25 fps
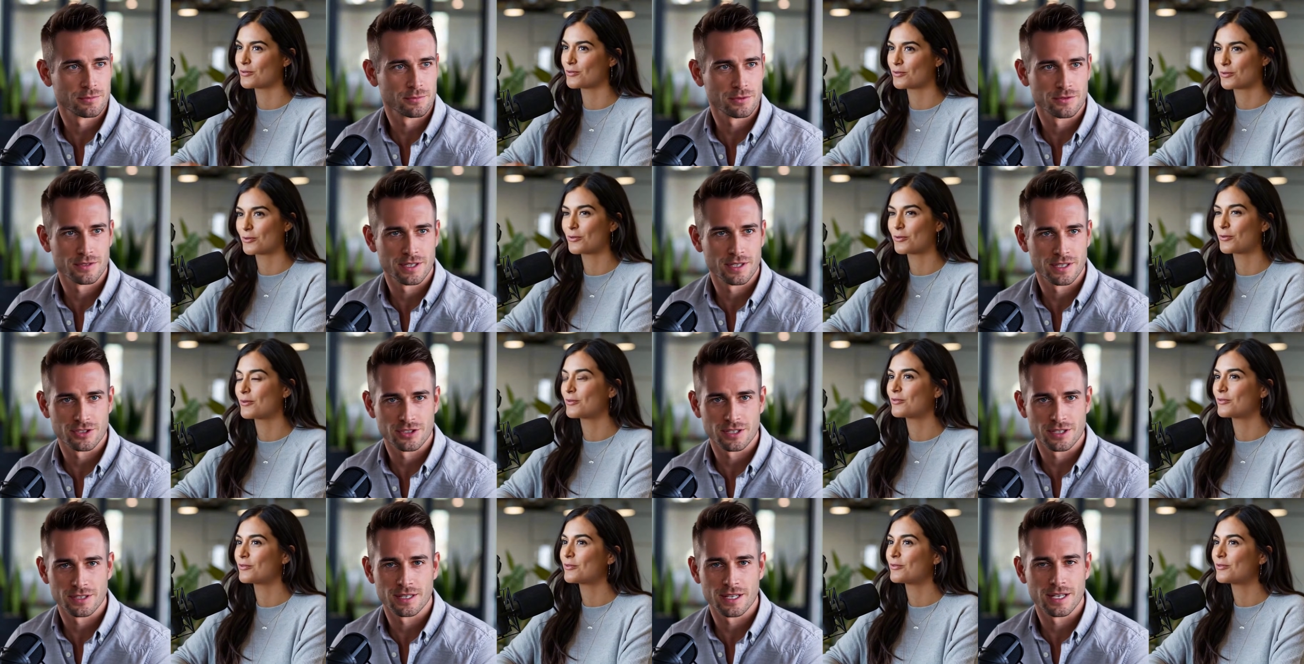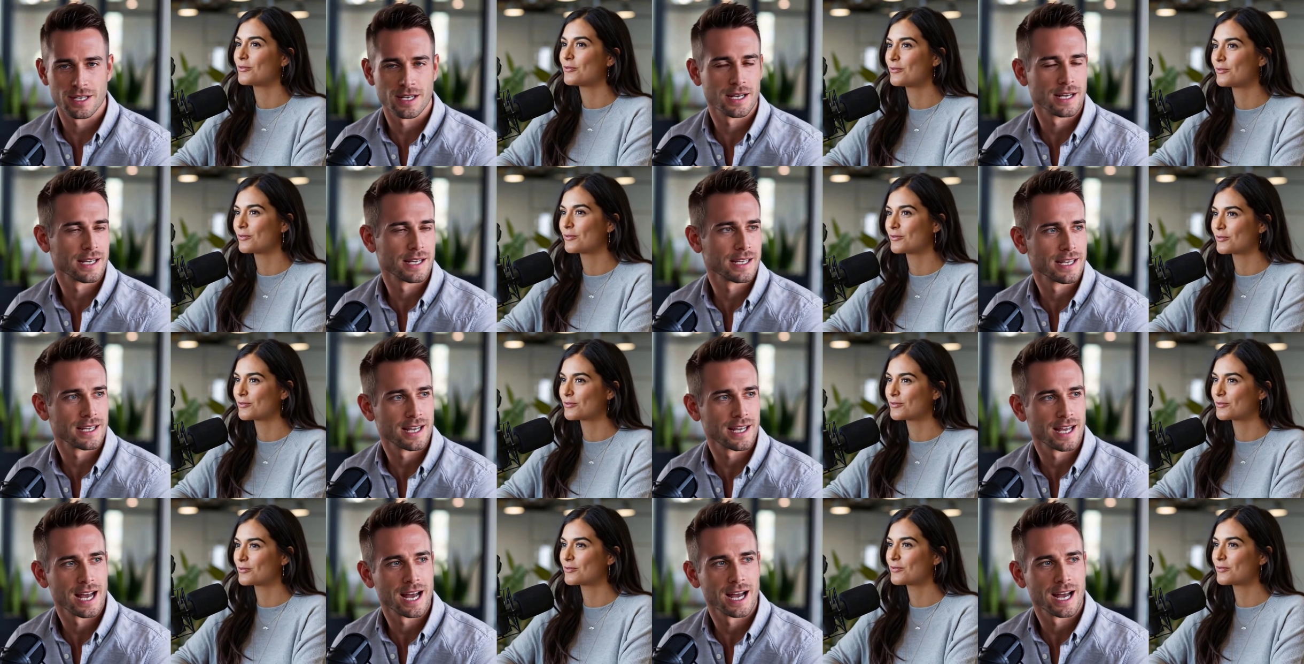Speaker 1: prevention, can
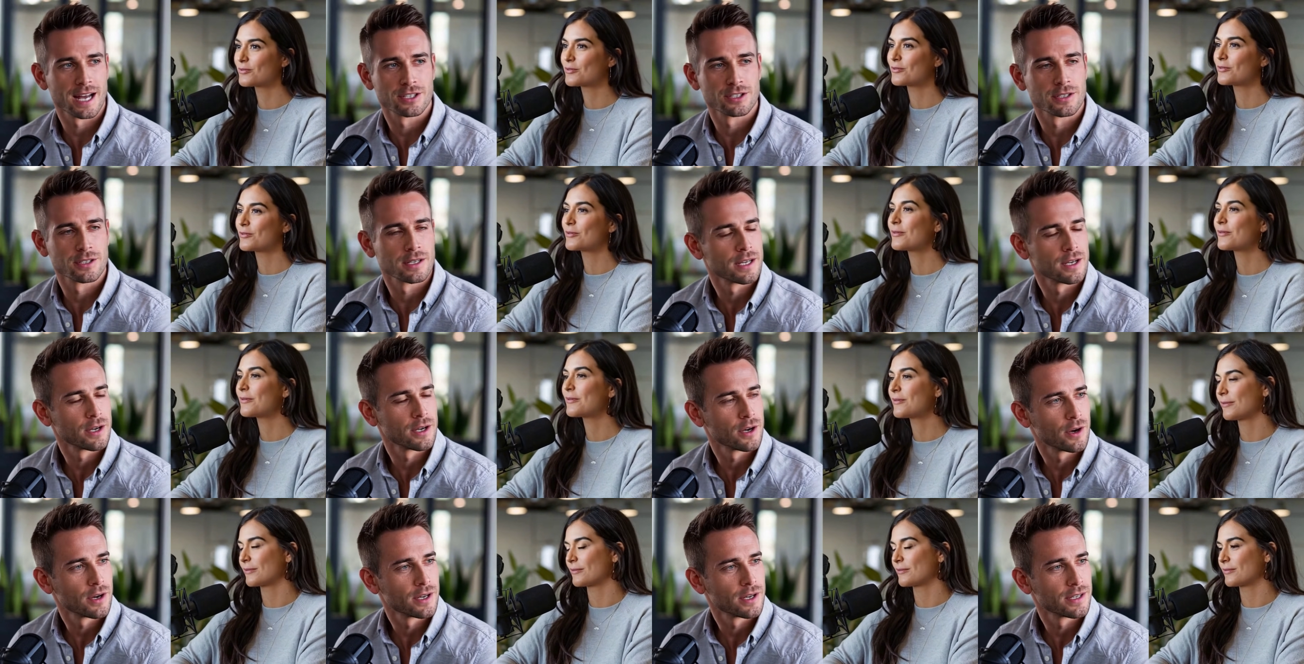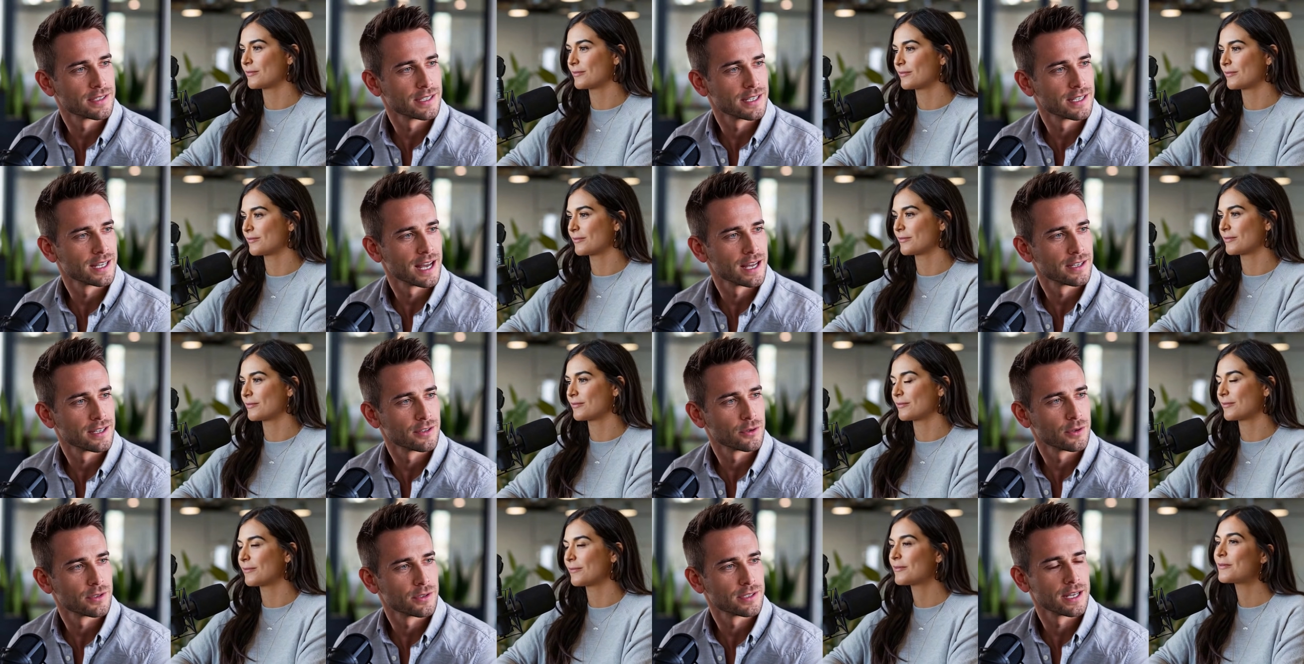actually cause
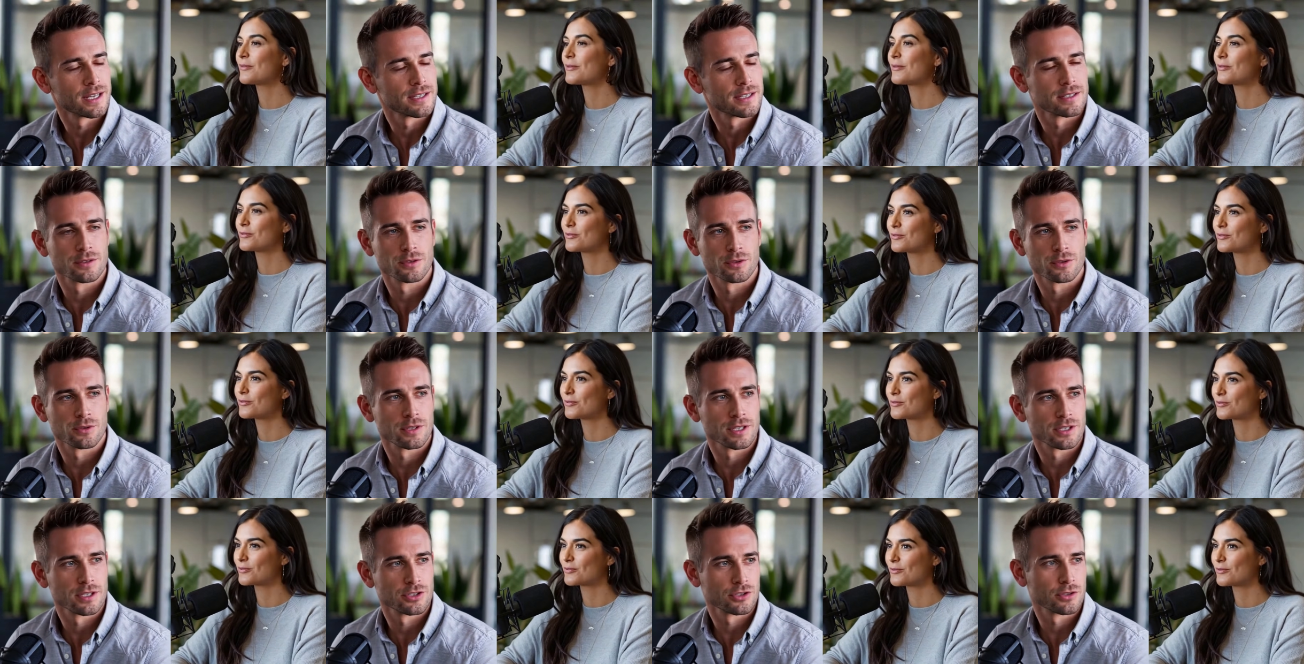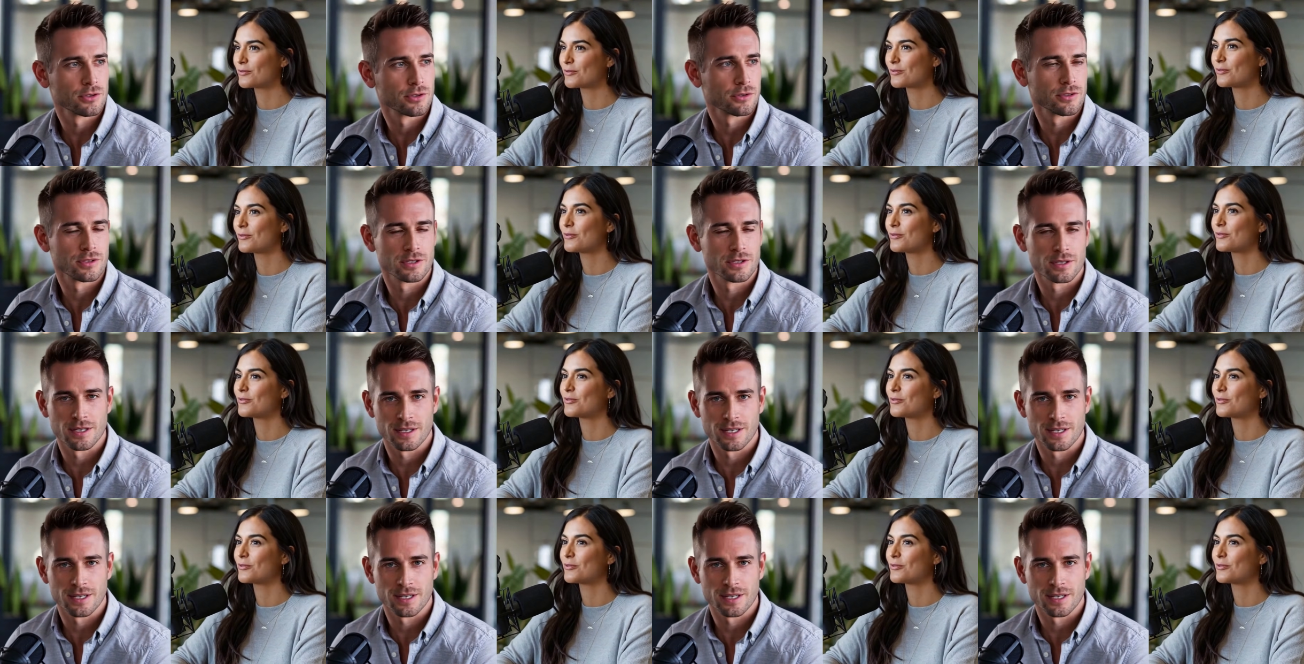gastrointestinal issues